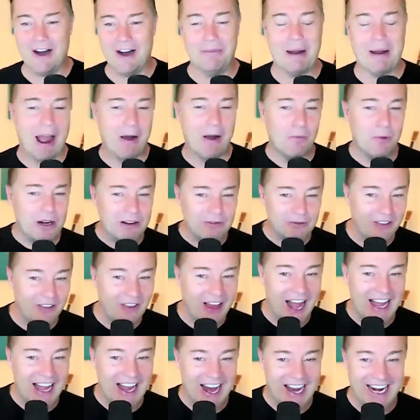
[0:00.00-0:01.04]
but I wouldn't
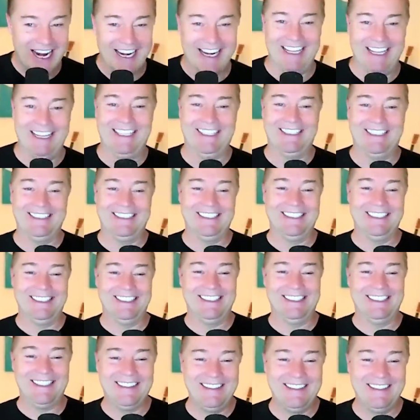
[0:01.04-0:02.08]
rely on
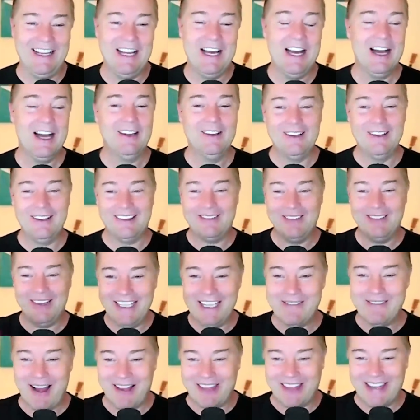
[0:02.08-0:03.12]
it. We'll
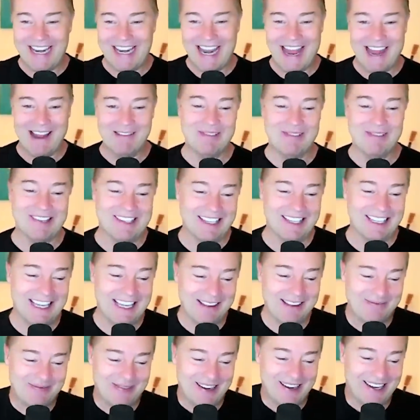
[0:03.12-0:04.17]
leave out the names to
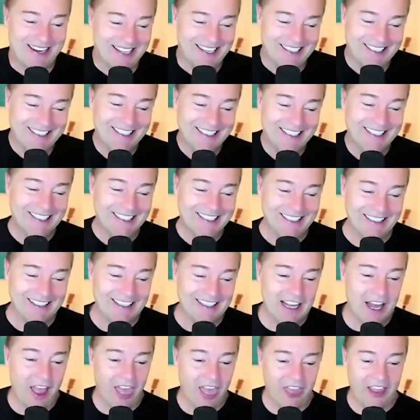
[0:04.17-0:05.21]
keep
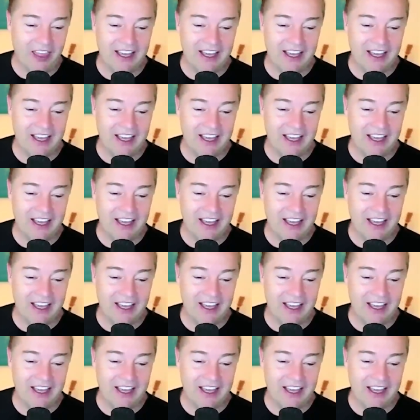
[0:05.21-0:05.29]
the